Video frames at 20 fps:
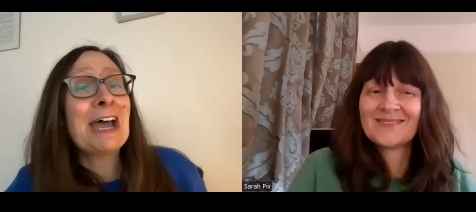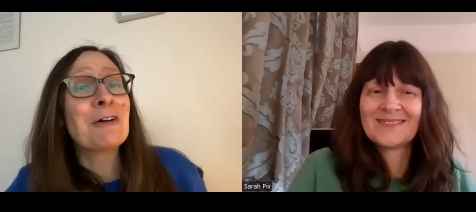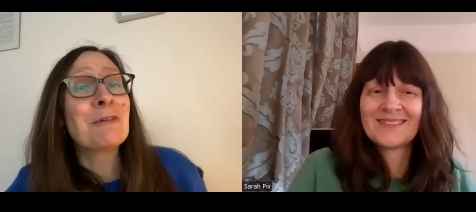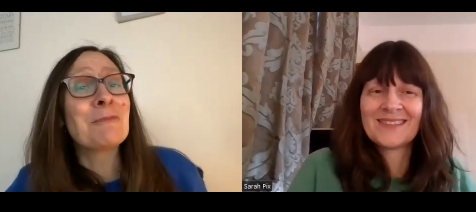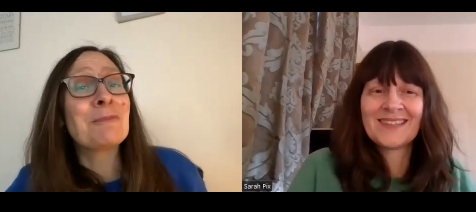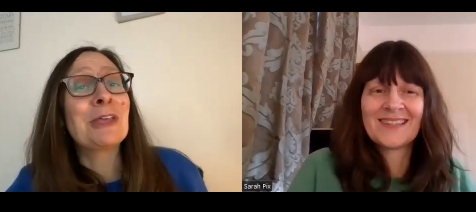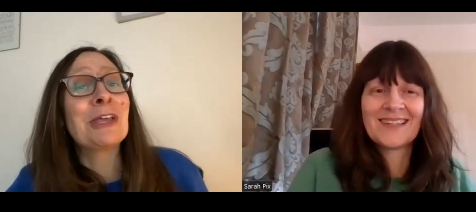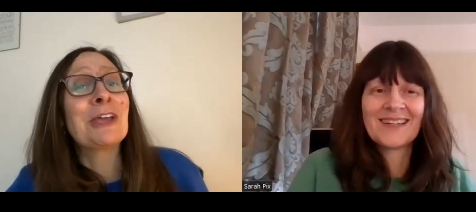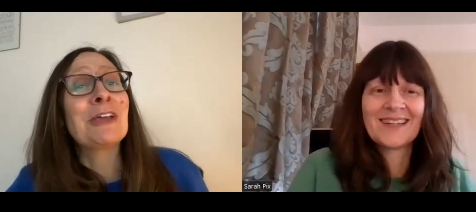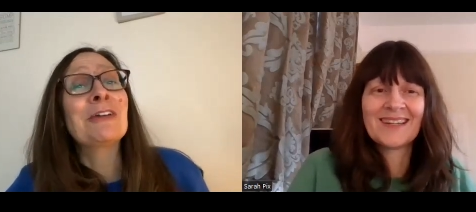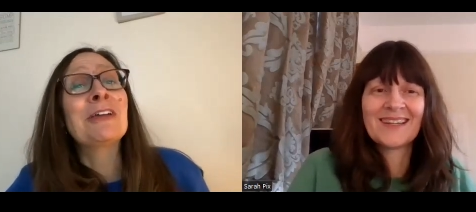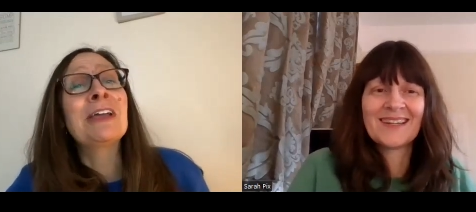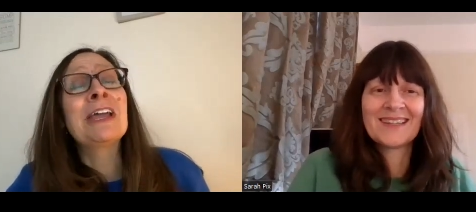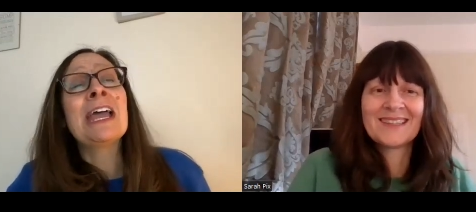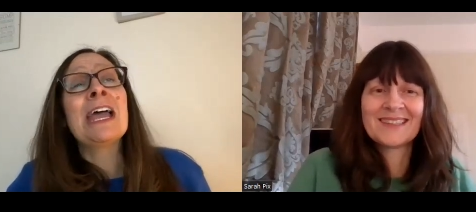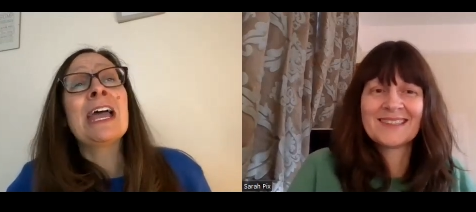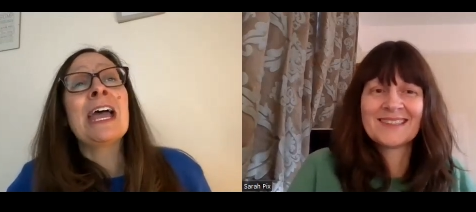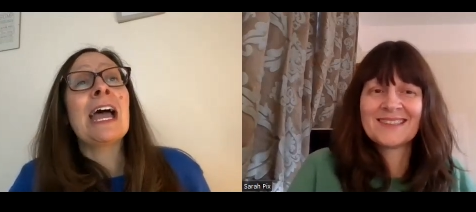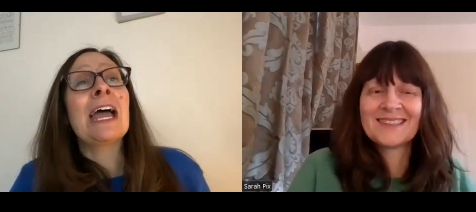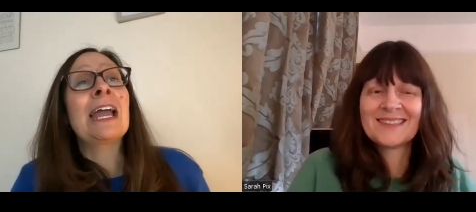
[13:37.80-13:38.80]
Speaker 1: help you.
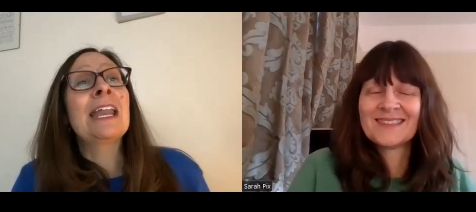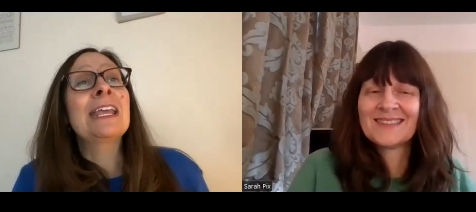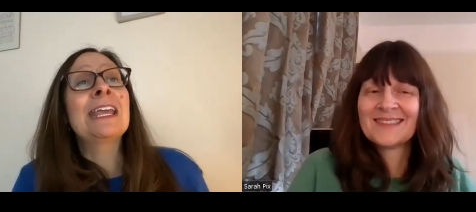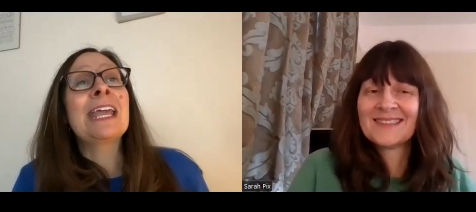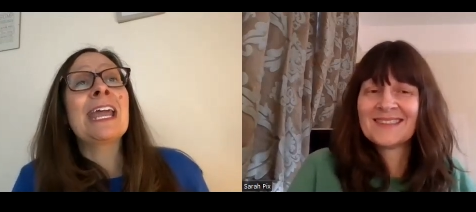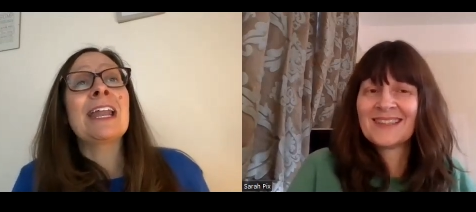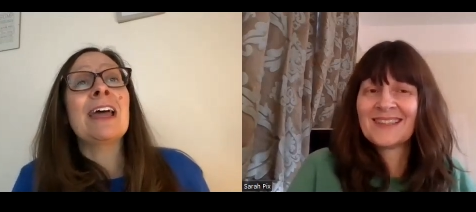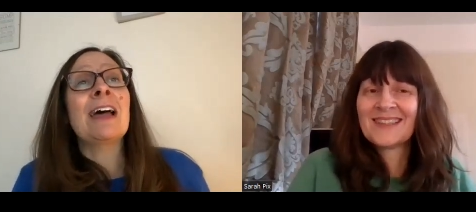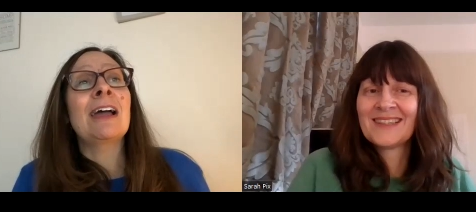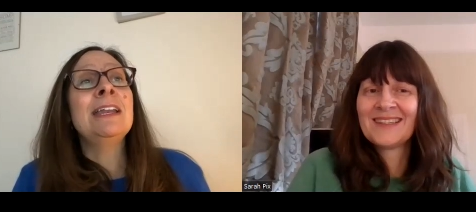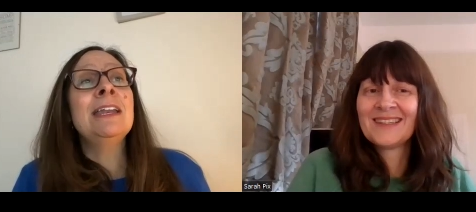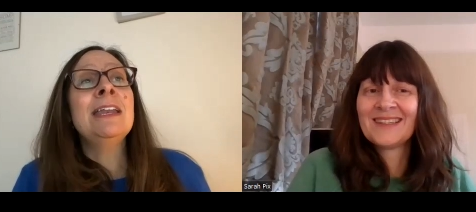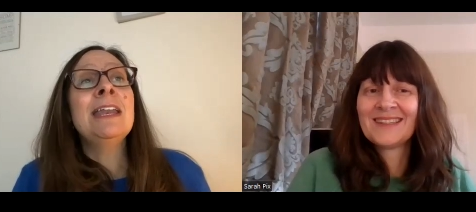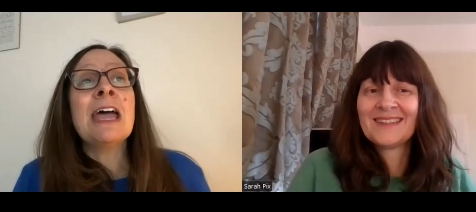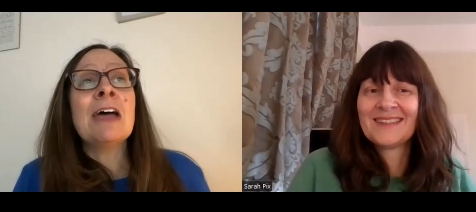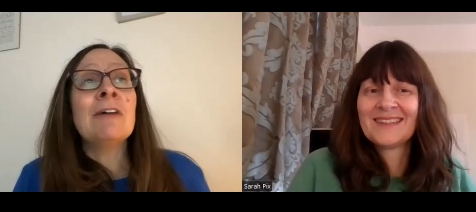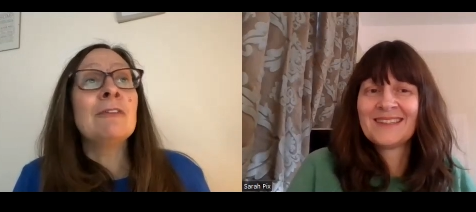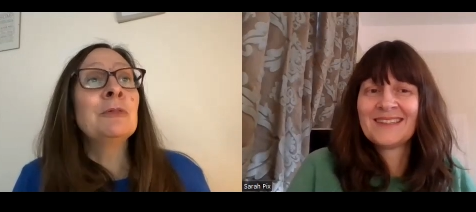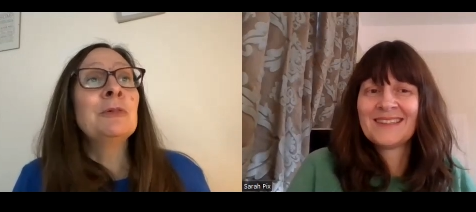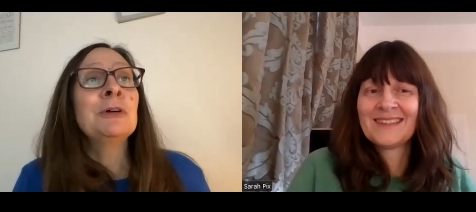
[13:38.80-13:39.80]
And again, I
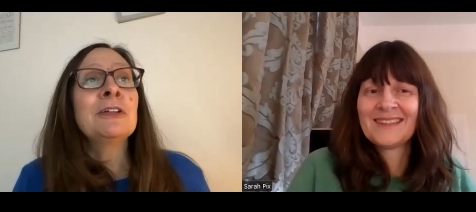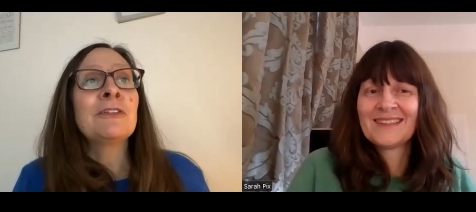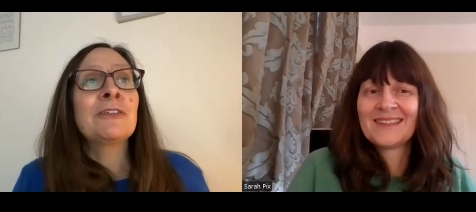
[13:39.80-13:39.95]
never would